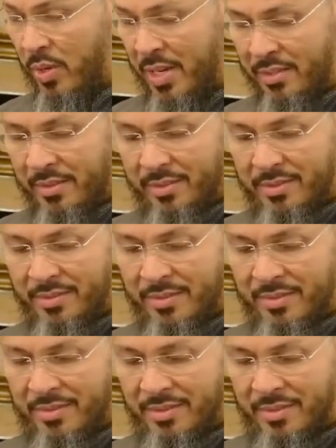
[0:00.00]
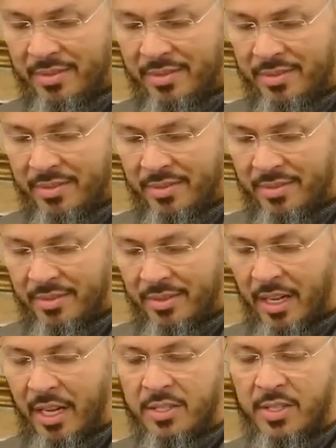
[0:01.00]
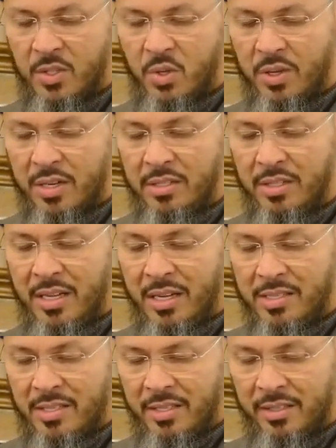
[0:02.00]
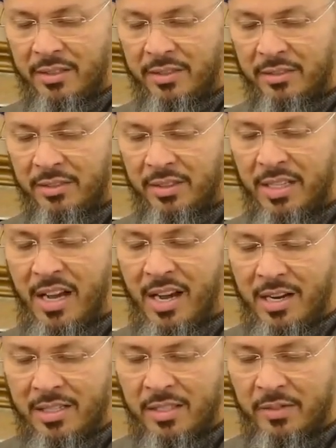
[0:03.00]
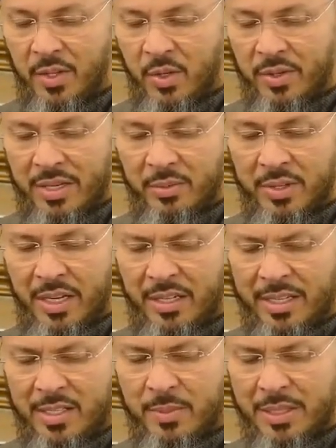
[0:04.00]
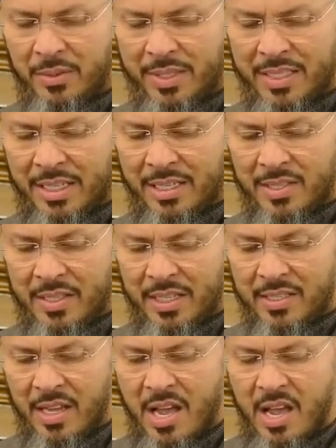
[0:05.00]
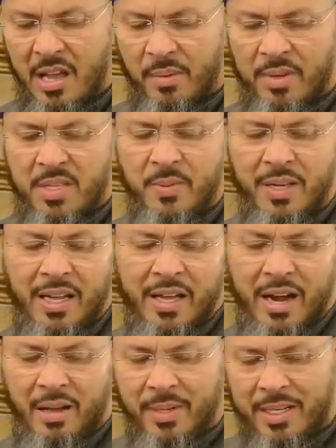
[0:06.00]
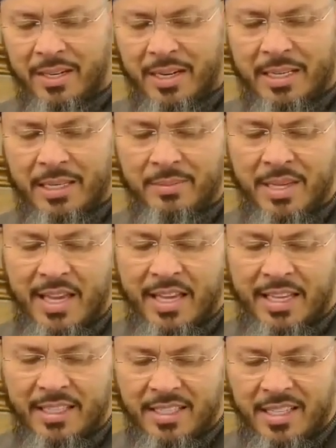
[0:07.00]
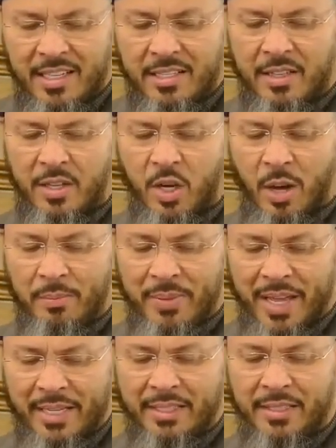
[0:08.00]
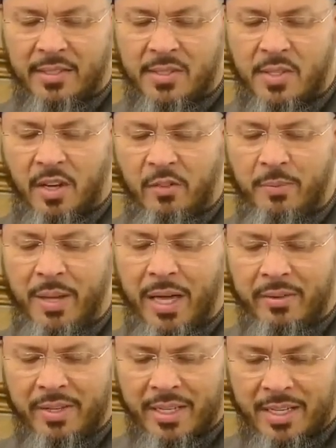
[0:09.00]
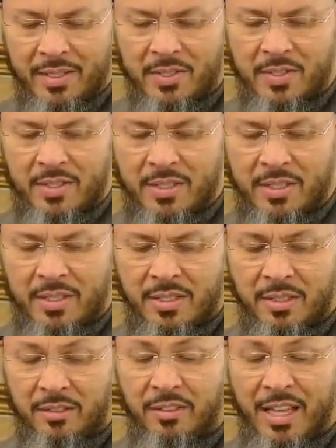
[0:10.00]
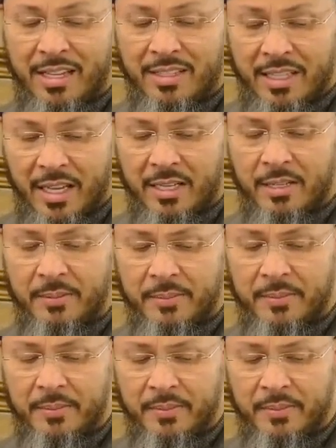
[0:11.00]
the Quran. As in Surah Al Yasin, in the heart of the Quran, when Allah subhanahu wa ta'ala says, "Bismillahir Rahmanir rahim indeed the companions of paradise, that day